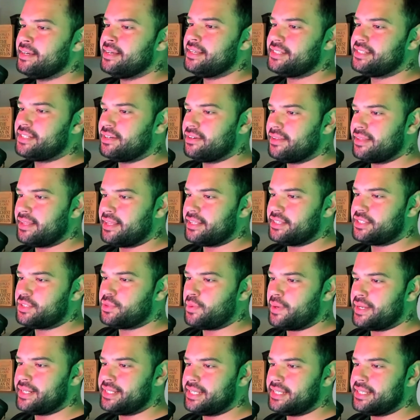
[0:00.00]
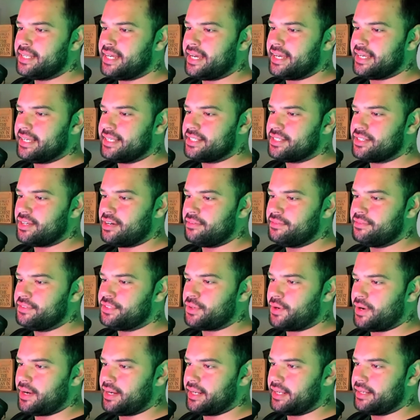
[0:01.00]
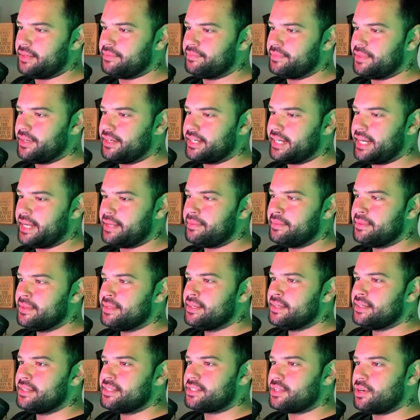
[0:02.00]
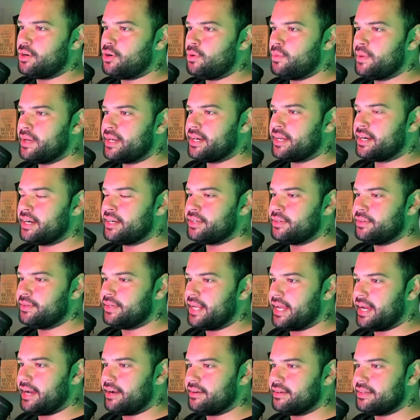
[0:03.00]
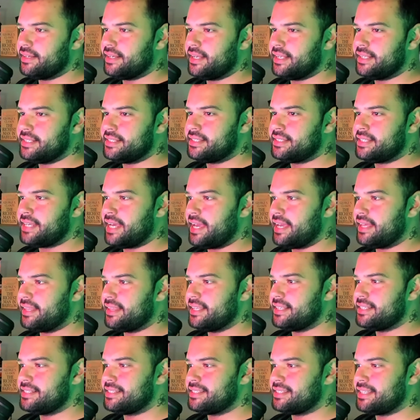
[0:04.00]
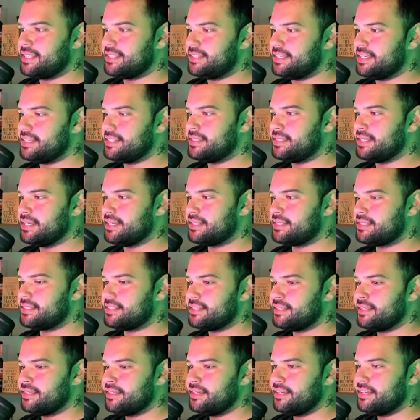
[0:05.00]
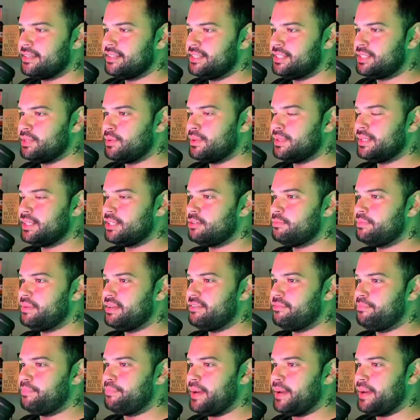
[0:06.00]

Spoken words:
Generally, there are 20 days of trading, okay? So all we got to do now is take these statistics, do a little bit of